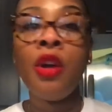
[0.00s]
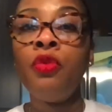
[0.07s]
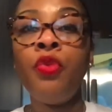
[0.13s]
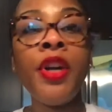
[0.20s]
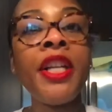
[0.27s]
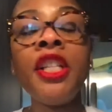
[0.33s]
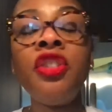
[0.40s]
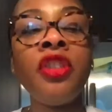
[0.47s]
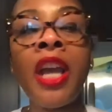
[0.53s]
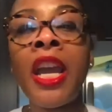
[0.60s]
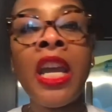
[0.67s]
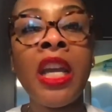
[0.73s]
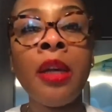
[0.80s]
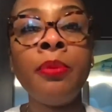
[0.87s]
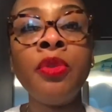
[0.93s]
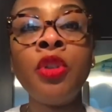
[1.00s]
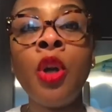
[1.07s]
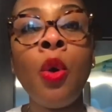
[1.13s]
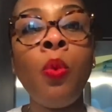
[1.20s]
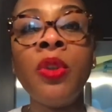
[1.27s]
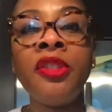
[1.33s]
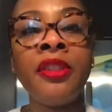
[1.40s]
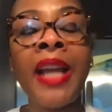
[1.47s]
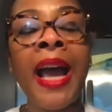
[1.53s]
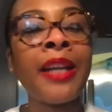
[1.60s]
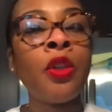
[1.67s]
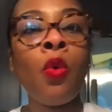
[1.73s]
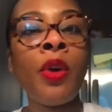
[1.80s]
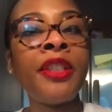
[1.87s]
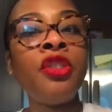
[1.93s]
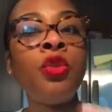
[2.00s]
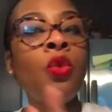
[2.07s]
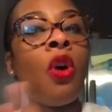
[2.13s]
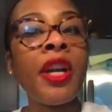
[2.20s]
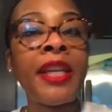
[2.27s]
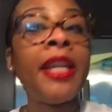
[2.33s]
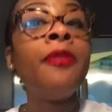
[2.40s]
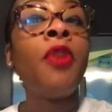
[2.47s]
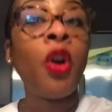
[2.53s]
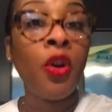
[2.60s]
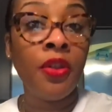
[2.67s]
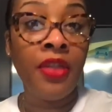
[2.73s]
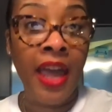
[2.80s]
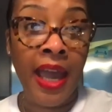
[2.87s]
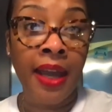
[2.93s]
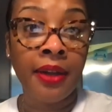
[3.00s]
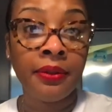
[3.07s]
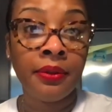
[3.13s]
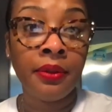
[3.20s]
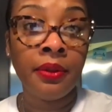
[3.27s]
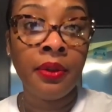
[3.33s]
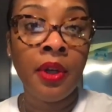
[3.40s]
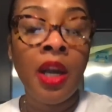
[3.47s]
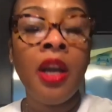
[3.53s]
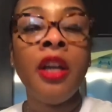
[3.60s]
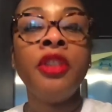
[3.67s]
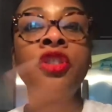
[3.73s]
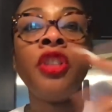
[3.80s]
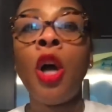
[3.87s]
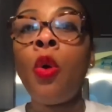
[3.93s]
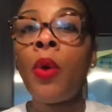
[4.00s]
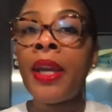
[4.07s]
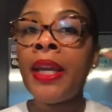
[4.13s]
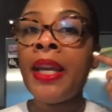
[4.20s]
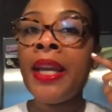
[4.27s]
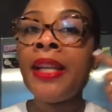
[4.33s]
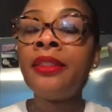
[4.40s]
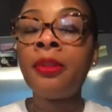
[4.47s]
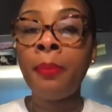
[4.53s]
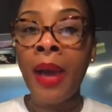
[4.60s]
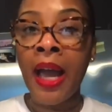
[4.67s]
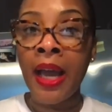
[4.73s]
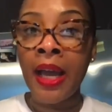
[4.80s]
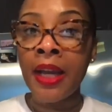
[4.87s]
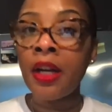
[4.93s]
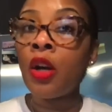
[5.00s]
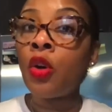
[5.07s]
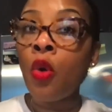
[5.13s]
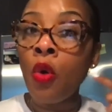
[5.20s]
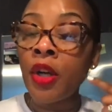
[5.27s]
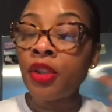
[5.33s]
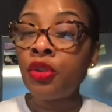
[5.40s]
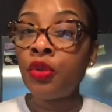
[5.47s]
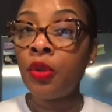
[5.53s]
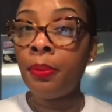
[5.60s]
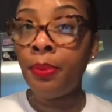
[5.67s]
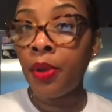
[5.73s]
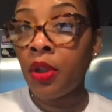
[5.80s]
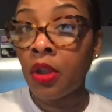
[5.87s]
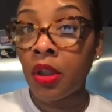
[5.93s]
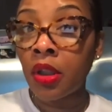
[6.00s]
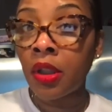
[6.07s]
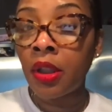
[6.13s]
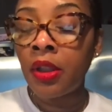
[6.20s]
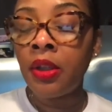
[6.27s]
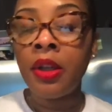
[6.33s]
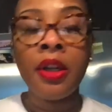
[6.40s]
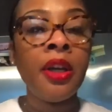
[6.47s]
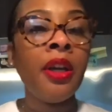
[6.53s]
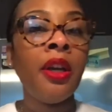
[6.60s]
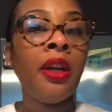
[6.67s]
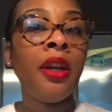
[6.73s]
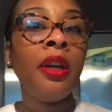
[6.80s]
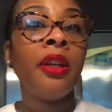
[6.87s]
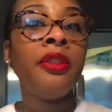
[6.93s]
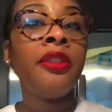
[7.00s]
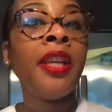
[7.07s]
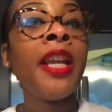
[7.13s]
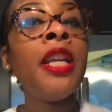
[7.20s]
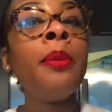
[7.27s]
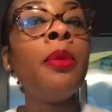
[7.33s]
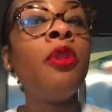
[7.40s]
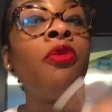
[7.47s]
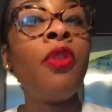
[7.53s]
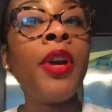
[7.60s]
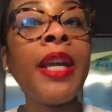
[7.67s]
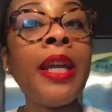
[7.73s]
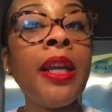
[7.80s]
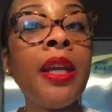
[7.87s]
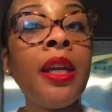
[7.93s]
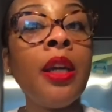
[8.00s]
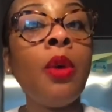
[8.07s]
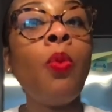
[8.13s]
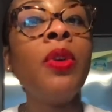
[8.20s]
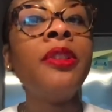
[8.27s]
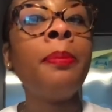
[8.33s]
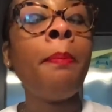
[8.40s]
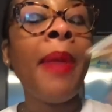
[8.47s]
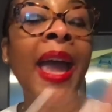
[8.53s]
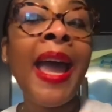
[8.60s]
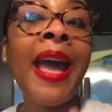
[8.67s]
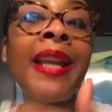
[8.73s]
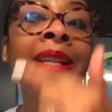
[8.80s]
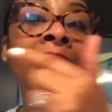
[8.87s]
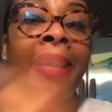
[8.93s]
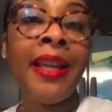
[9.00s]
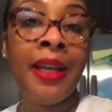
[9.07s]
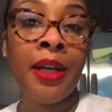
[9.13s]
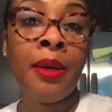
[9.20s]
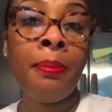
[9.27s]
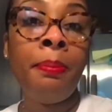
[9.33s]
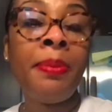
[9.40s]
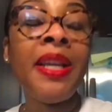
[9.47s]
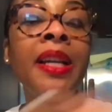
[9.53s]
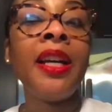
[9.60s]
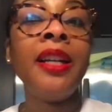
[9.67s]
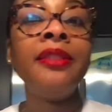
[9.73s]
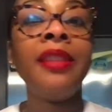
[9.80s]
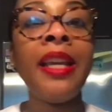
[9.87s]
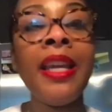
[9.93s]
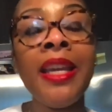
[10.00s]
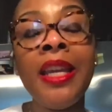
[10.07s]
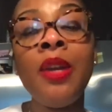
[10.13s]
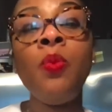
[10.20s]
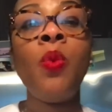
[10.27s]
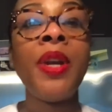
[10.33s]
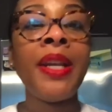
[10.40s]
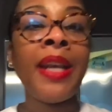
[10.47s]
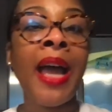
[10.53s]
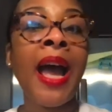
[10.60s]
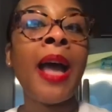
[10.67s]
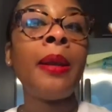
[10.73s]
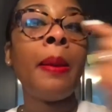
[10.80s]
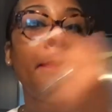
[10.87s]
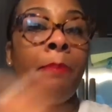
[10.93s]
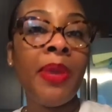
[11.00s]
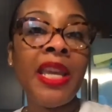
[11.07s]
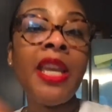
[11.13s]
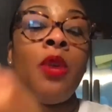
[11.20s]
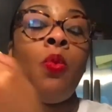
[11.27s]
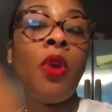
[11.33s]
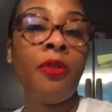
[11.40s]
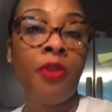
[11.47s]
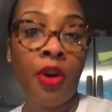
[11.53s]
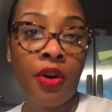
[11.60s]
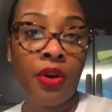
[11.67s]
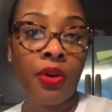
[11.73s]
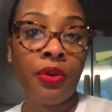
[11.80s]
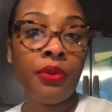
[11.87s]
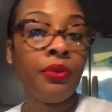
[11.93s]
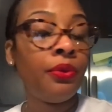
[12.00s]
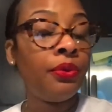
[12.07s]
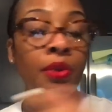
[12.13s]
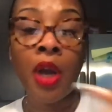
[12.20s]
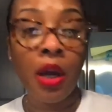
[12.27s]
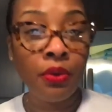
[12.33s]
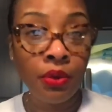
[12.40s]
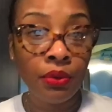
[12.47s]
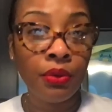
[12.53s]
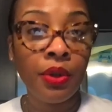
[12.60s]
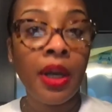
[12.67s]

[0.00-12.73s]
Rickety James was not going to give her that. So in his mind, according to the book, Teena Marie was mad at him because he would not be with her. No,